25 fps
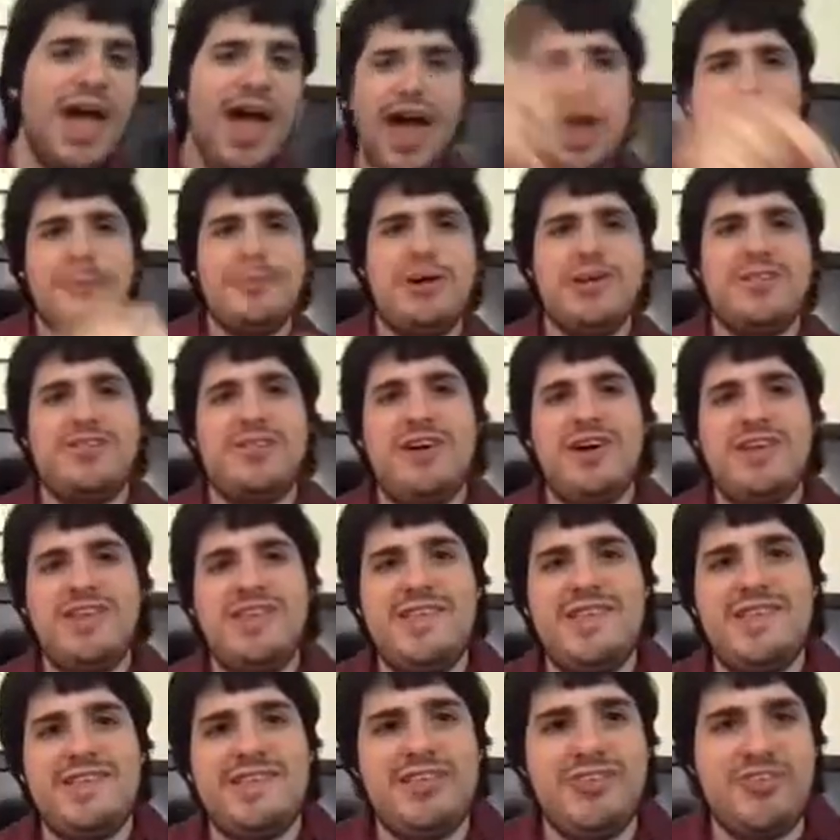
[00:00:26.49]
I'm going to talk
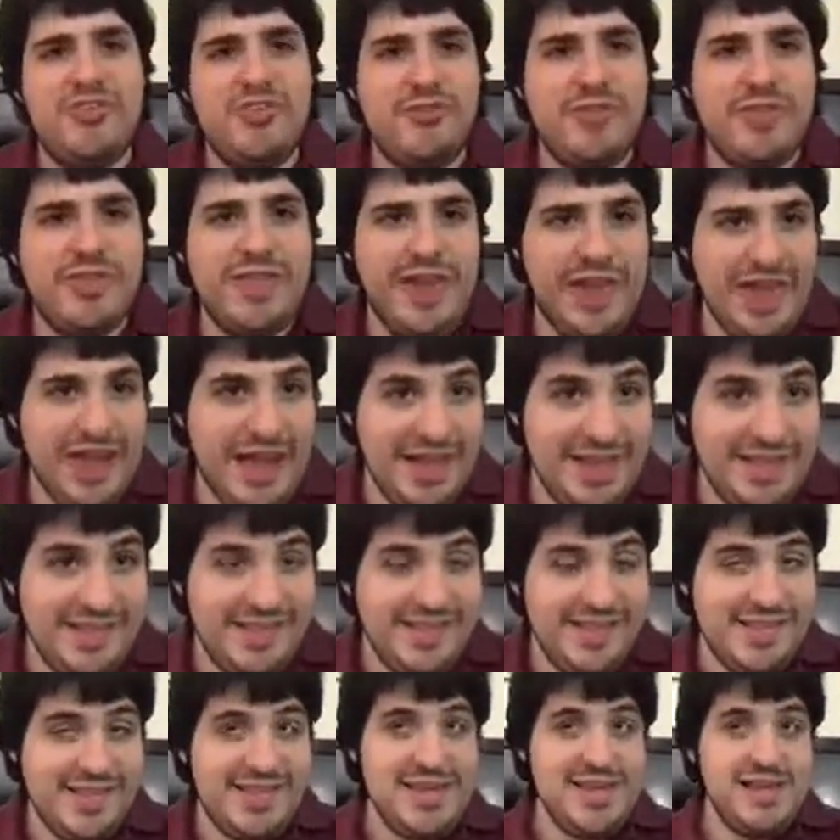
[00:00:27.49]
season two with you
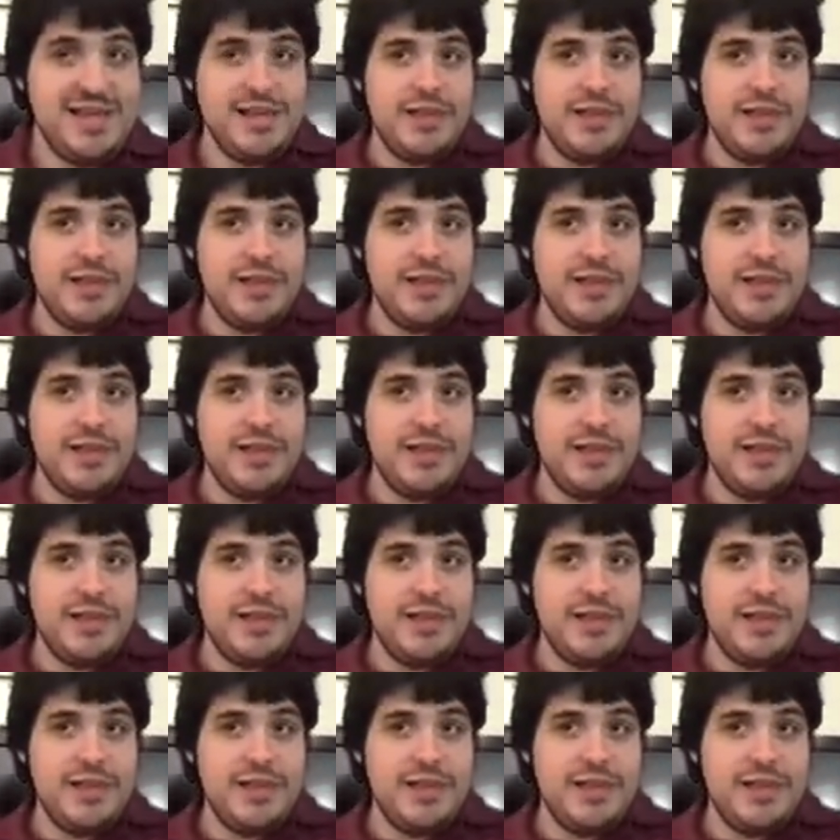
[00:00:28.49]
guys.